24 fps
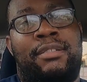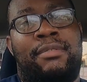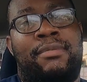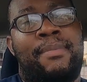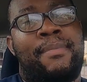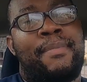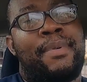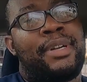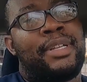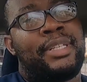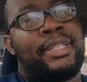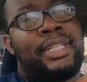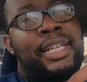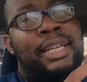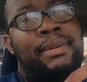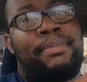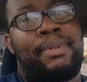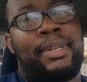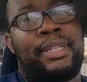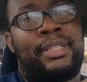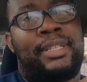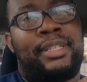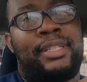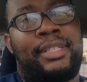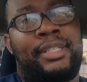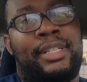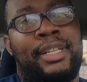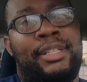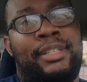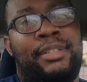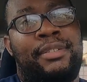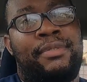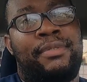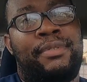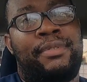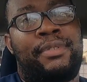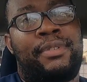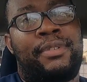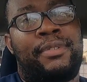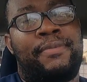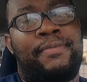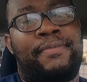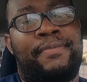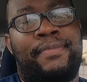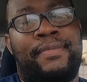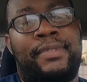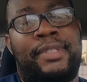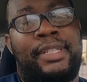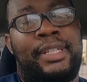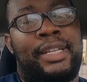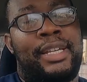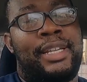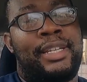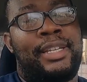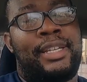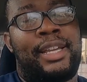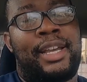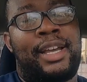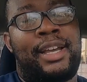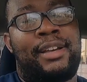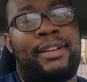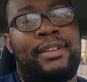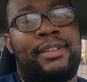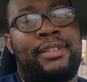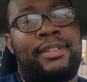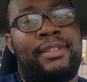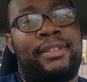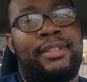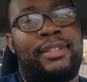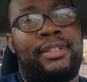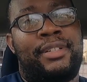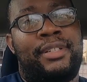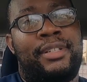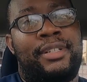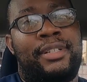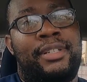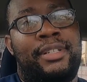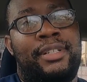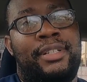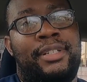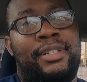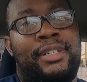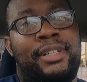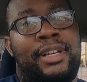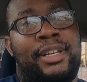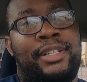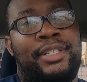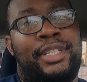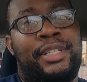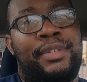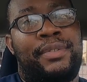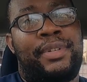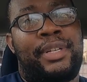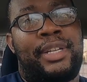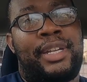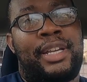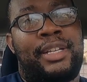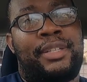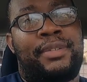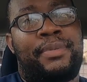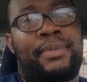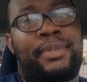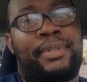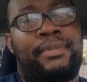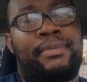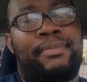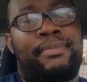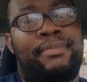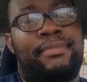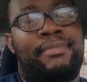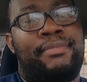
Remember to stay blessed and stay tuned. And yeah, I'll see you in the next one.